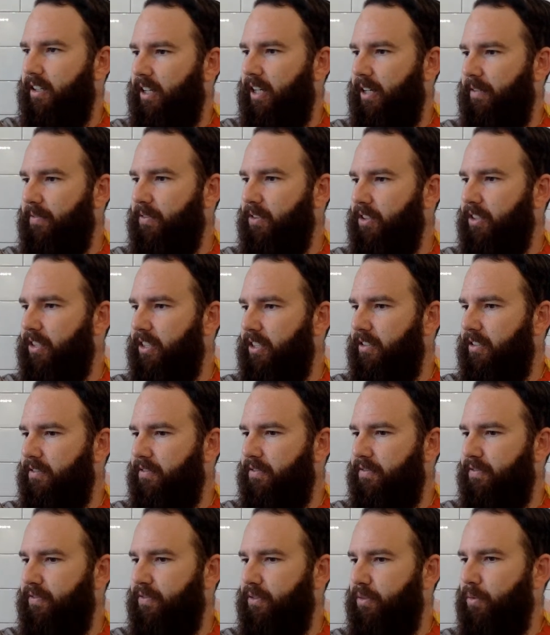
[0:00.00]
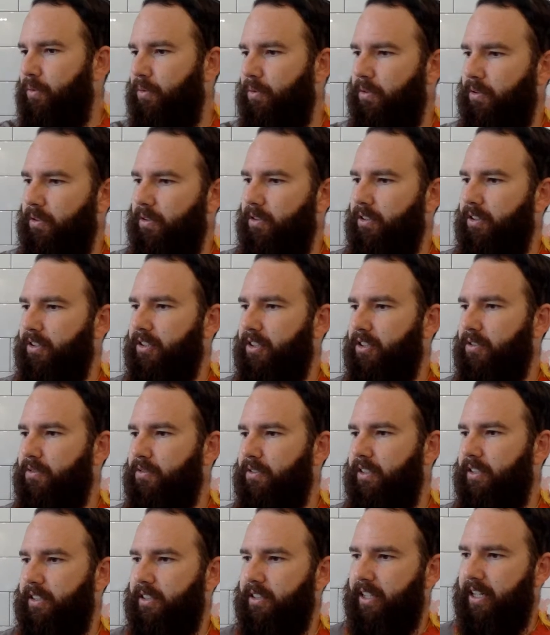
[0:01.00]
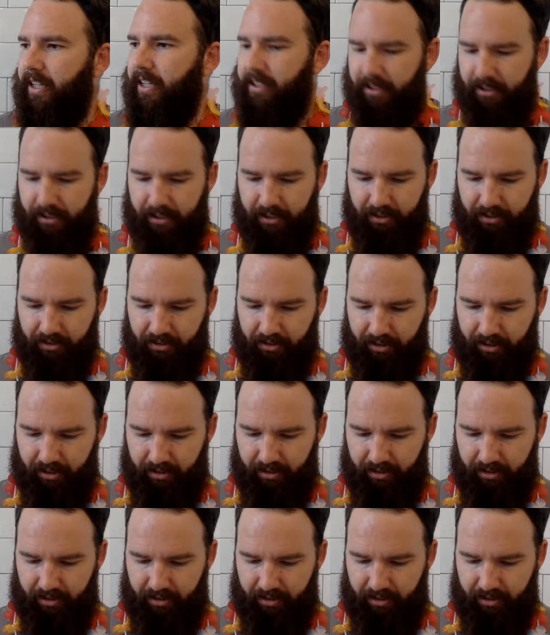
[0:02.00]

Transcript: I'm looking for 3 letters,